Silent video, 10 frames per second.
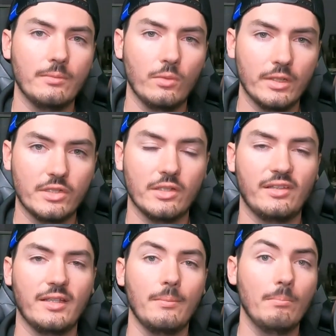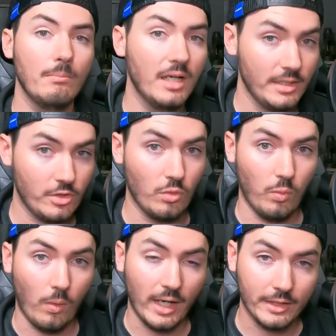which is a much
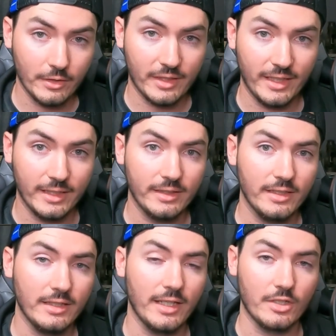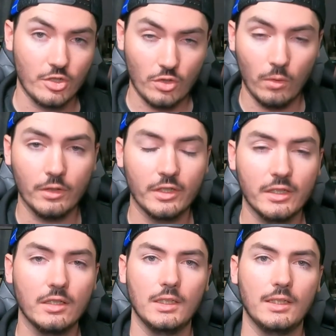wider canyon and shorter,